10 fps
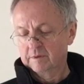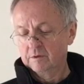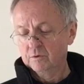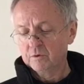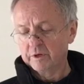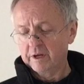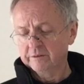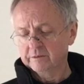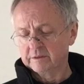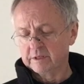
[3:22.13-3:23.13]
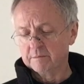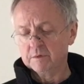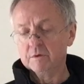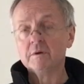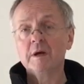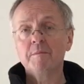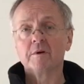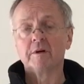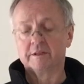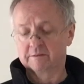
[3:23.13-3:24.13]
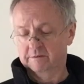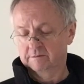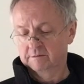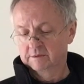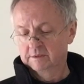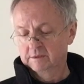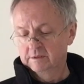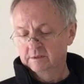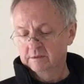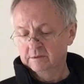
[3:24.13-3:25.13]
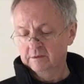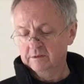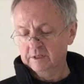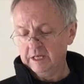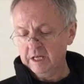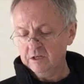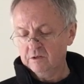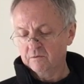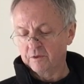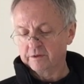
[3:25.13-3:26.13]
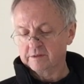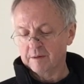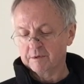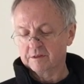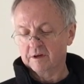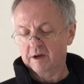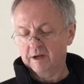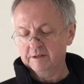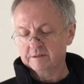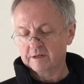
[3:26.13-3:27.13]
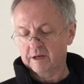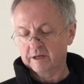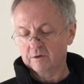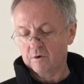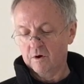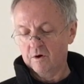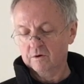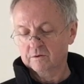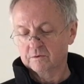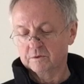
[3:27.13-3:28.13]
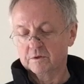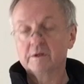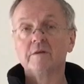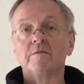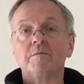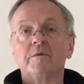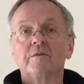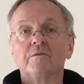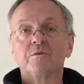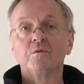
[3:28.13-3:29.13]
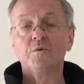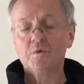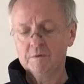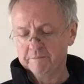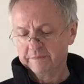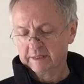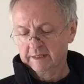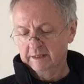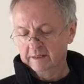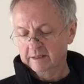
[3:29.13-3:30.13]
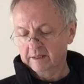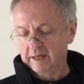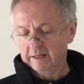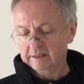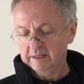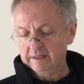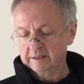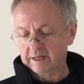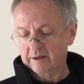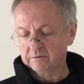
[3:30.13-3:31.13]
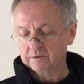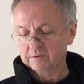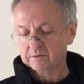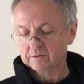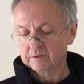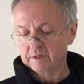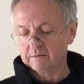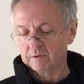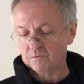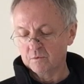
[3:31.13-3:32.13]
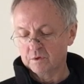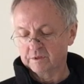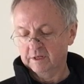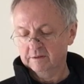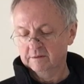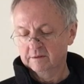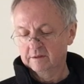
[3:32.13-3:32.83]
The Lord answered him, "You hypocrites! Doesn't each of you on the Sabbath untie your ox or donkey from the stall and lead it out to give it water?